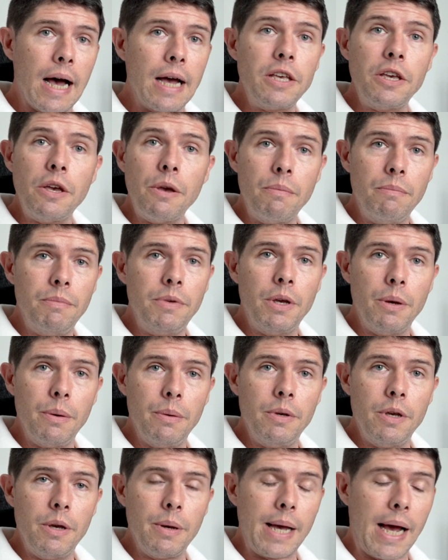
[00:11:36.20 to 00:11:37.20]

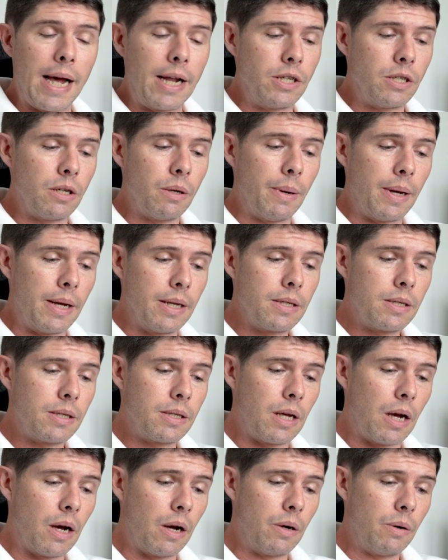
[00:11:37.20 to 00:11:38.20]
you can do it.
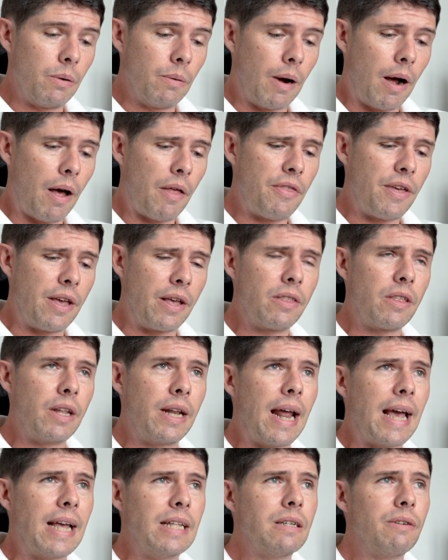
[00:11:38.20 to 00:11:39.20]
So I think the
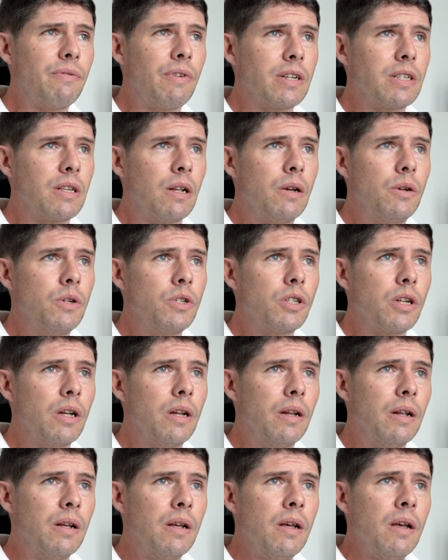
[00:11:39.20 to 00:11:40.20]
native
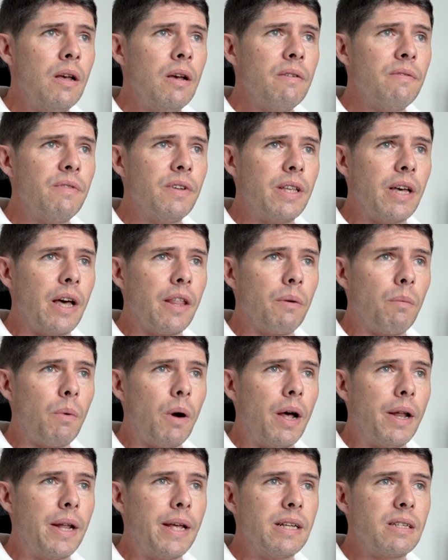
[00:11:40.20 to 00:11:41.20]
resolution for the other
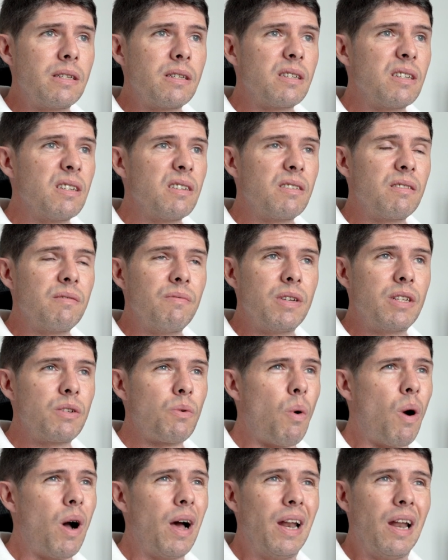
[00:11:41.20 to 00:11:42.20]
one is
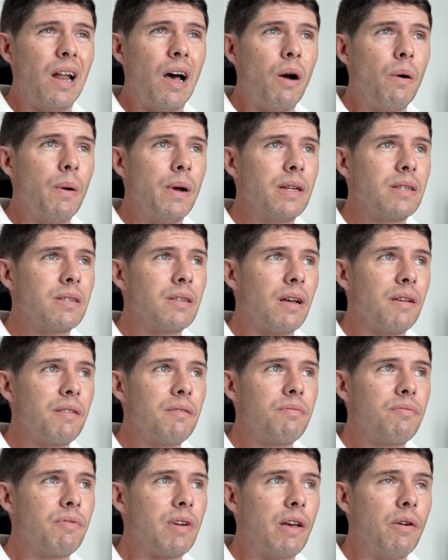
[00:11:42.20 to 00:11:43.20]
quite low. It's like
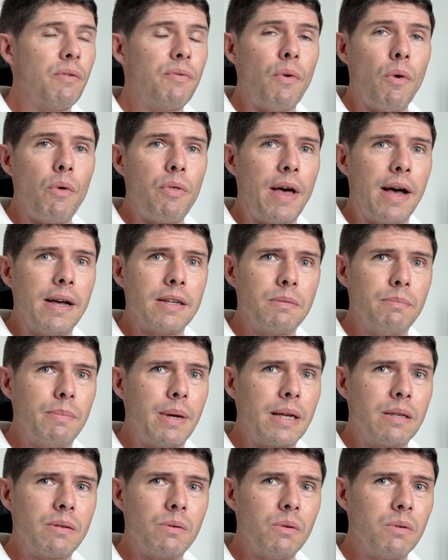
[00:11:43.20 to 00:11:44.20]
3,000 or 4,000
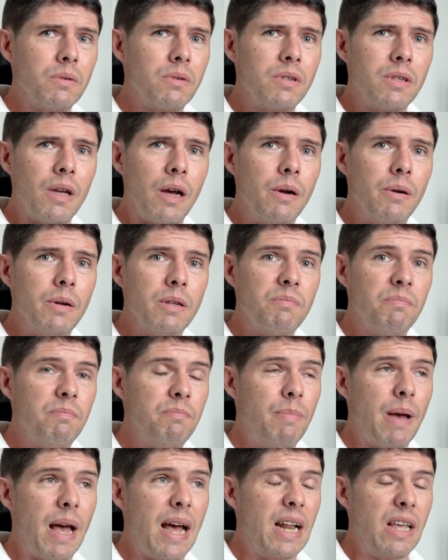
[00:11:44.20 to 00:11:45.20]
pixels, so it's
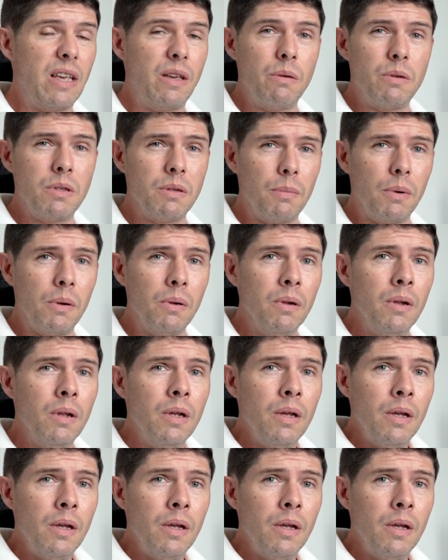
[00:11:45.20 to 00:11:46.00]
barely usable.